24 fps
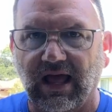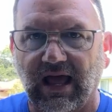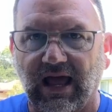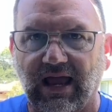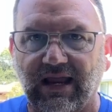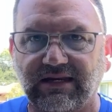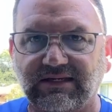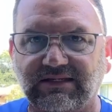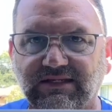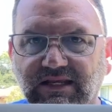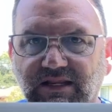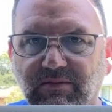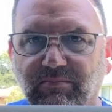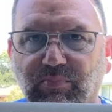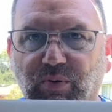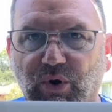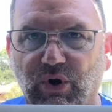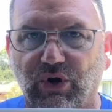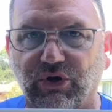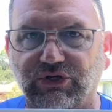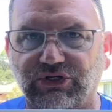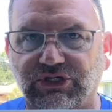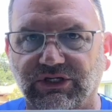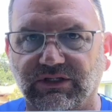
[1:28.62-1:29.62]
I did
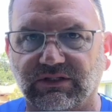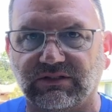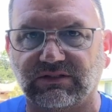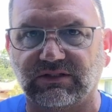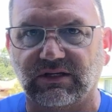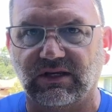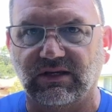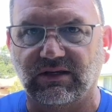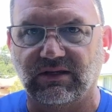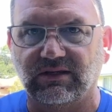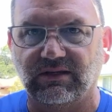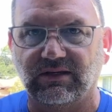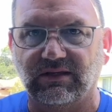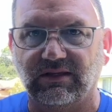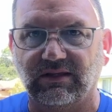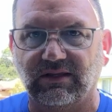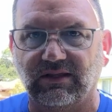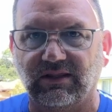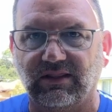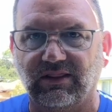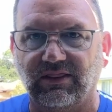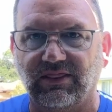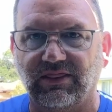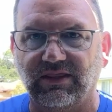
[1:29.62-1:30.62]
purchase
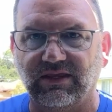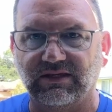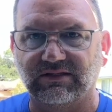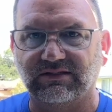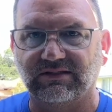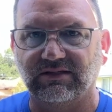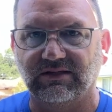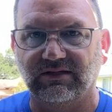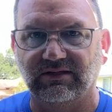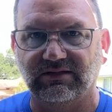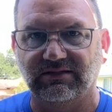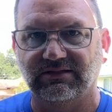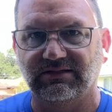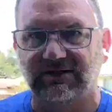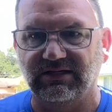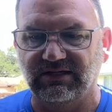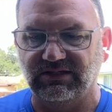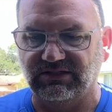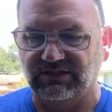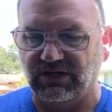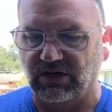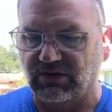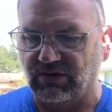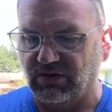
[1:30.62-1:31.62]
this
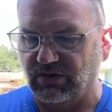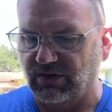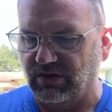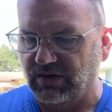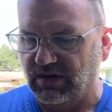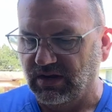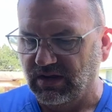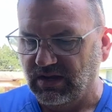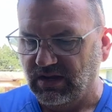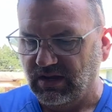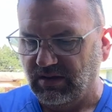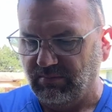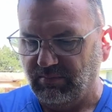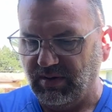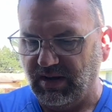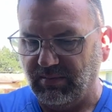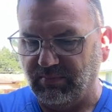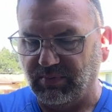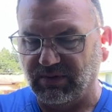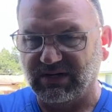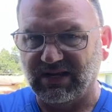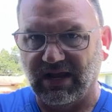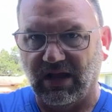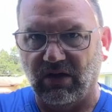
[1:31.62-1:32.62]
SeaSucker
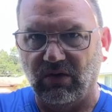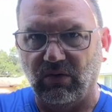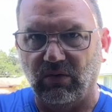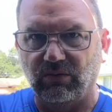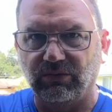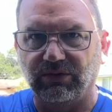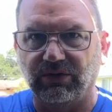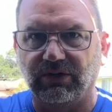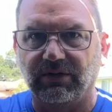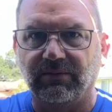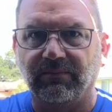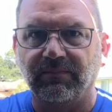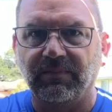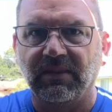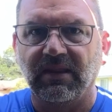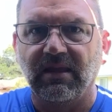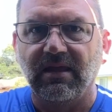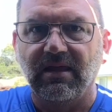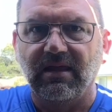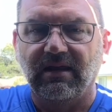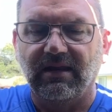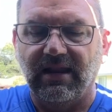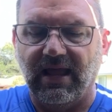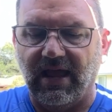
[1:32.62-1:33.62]
paper towel holder.
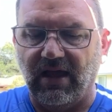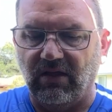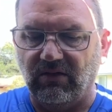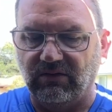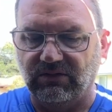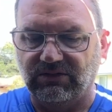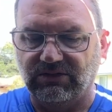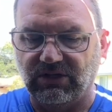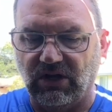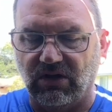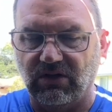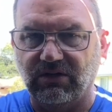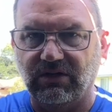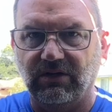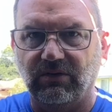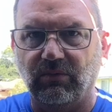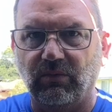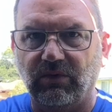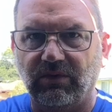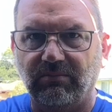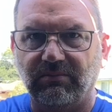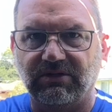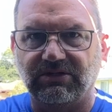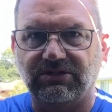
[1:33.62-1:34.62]
Now, talking
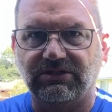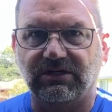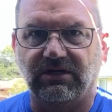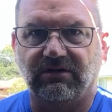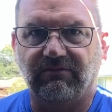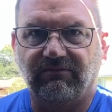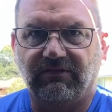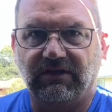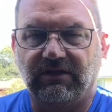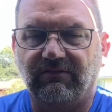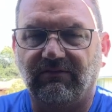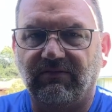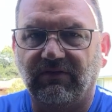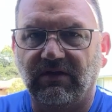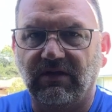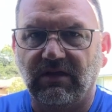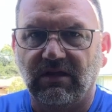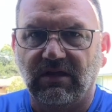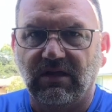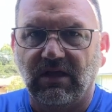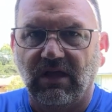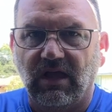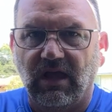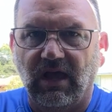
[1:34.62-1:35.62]
with Miss Genevieve,
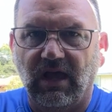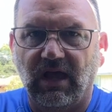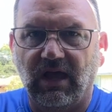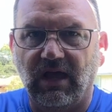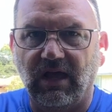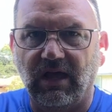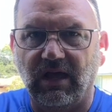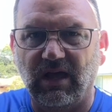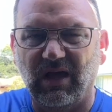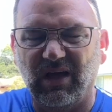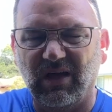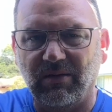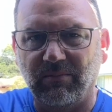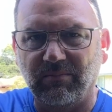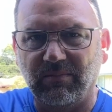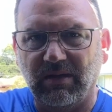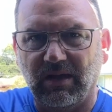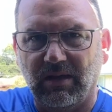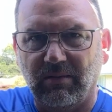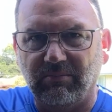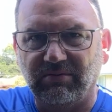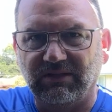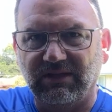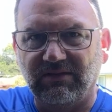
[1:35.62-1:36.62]
I
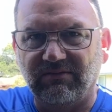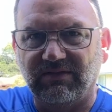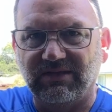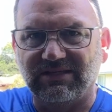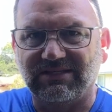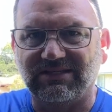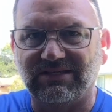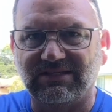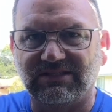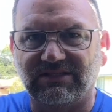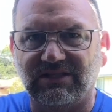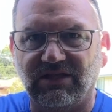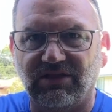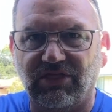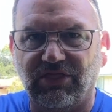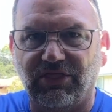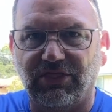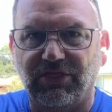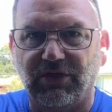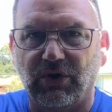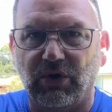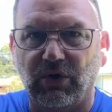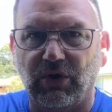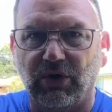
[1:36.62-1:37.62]
believe this is the
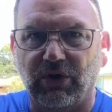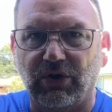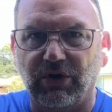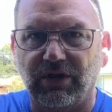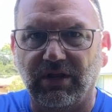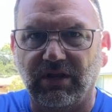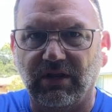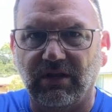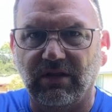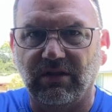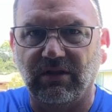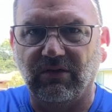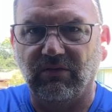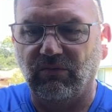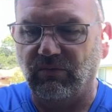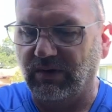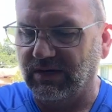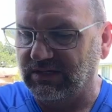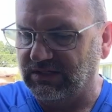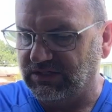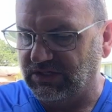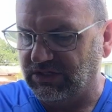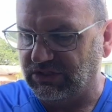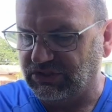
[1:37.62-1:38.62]
third
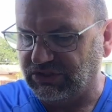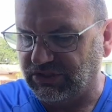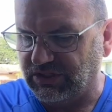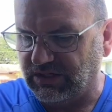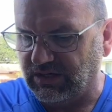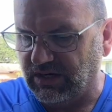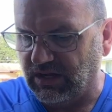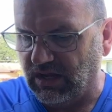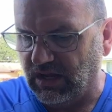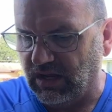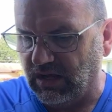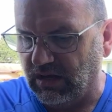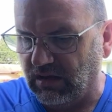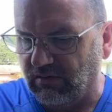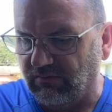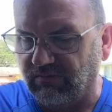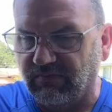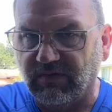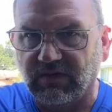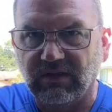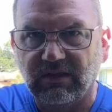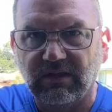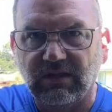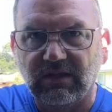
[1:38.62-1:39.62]
rendition
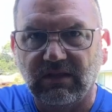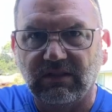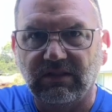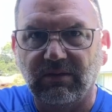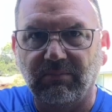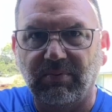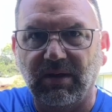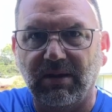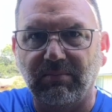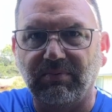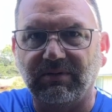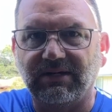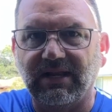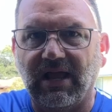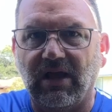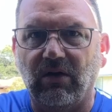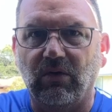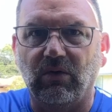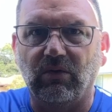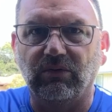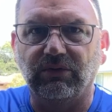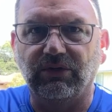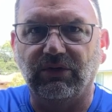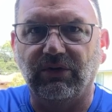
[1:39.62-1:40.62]
of the paper towel
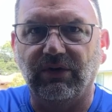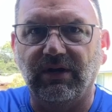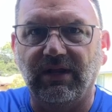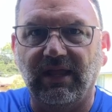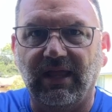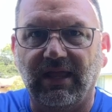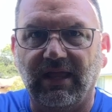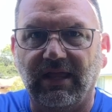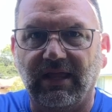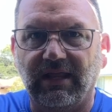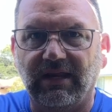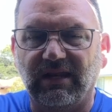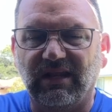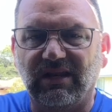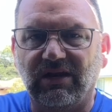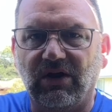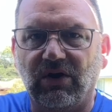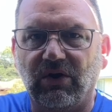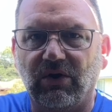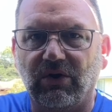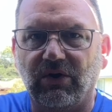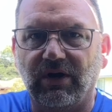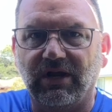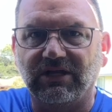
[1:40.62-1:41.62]
holder, and in
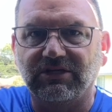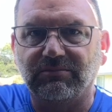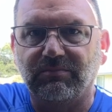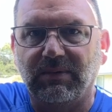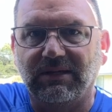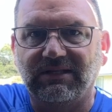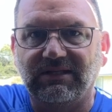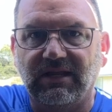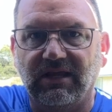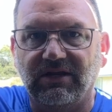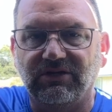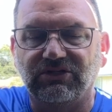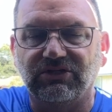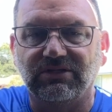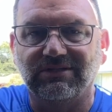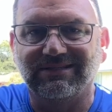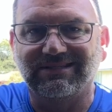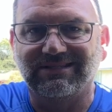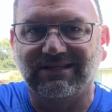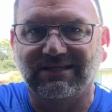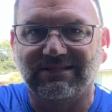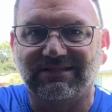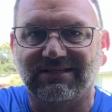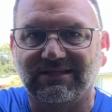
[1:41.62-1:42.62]
her
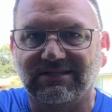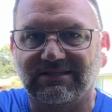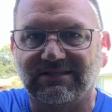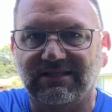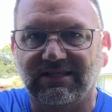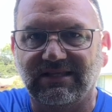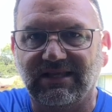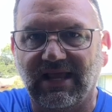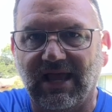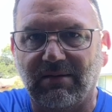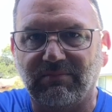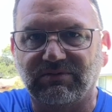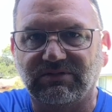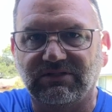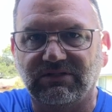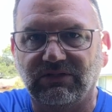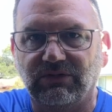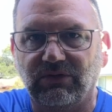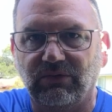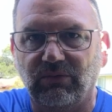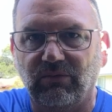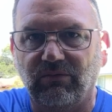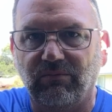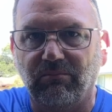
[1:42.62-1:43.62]
expectations, this is the
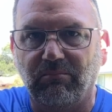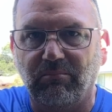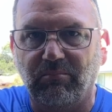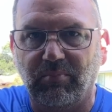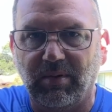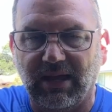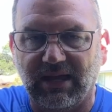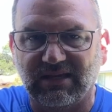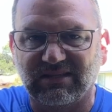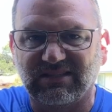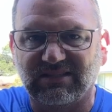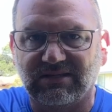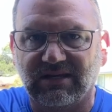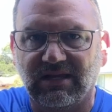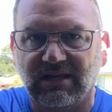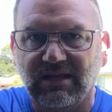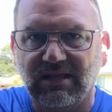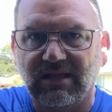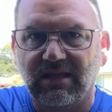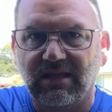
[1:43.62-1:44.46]
absolute best.